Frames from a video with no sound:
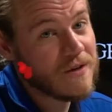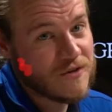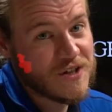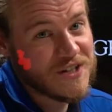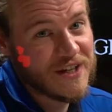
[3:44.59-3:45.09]

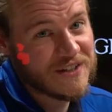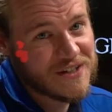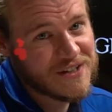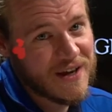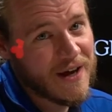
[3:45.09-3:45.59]
just like
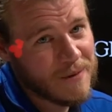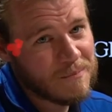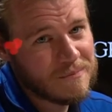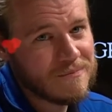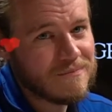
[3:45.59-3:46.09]
this guy.
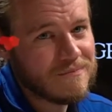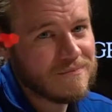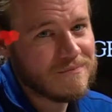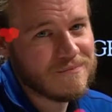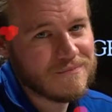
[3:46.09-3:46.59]

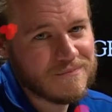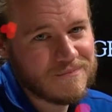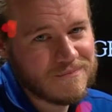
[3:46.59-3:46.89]
Aww.